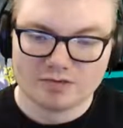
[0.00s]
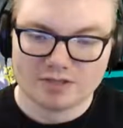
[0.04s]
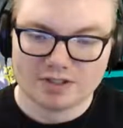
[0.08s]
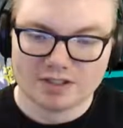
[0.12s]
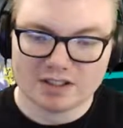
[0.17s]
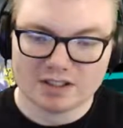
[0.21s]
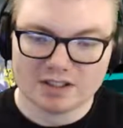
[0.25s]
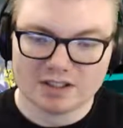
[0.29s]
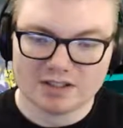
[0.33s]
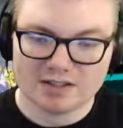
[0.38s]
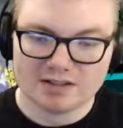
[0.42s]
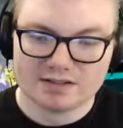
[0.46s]

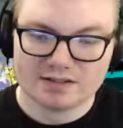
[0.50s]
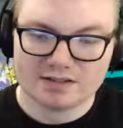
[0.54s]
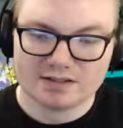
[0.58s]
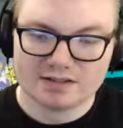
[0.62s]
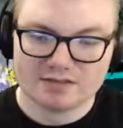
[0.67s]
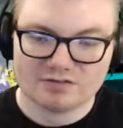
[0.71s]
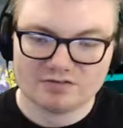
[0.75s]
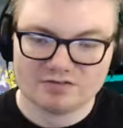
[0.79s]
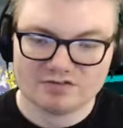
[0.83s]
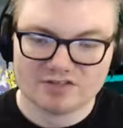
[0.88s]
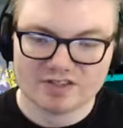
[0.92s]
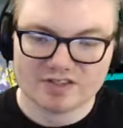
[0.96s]
Got
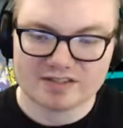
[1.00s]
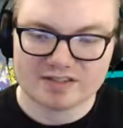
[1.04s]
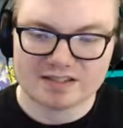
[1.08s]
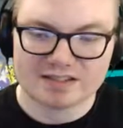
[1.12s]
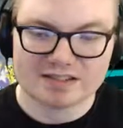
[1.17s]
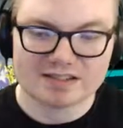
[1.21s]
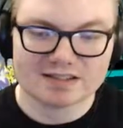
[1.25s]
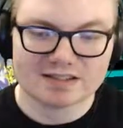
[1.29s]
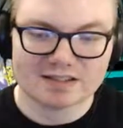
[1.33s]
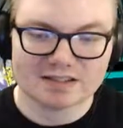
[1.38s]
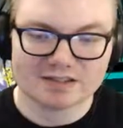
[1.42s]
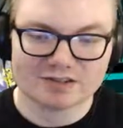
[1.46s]
fuzzy
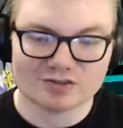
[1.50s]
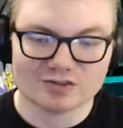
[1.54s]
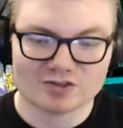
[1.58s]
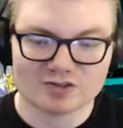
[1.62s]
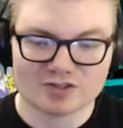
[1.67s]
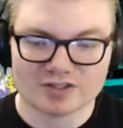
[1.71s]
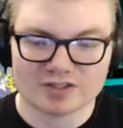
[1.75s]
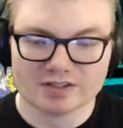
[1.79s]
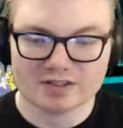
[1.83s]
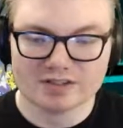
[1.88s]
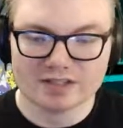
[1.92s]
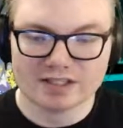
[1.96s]

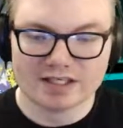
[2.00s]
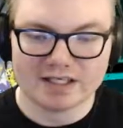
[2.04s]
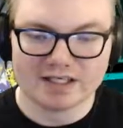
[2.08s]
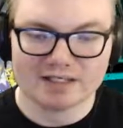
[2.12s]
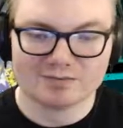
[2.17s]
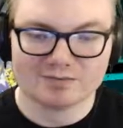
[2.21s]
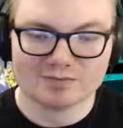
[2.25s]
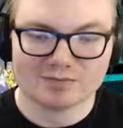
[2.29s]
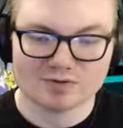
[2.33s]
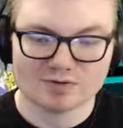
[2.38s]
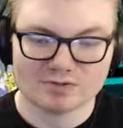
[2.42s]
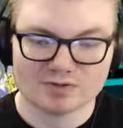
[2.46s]
signature
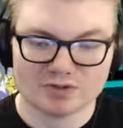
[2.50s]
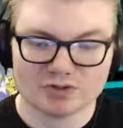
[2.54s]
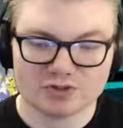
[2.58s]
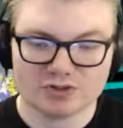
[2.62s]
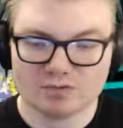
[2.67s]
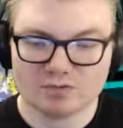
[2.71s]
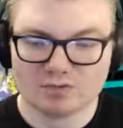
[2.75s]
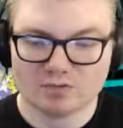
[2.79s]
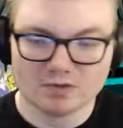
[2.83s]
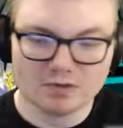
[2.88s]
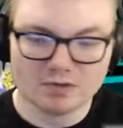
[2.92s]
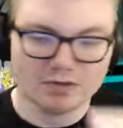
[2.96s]
and
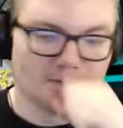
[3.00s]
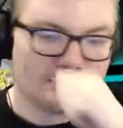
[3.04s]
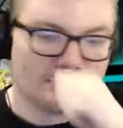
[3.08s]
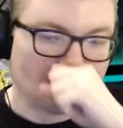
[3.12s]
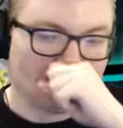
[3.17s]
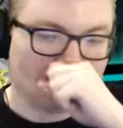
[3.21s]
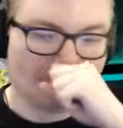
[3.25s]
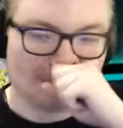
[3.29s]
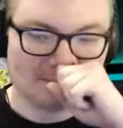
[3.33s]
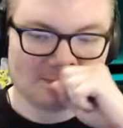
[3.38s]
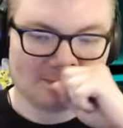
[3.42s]
permission one.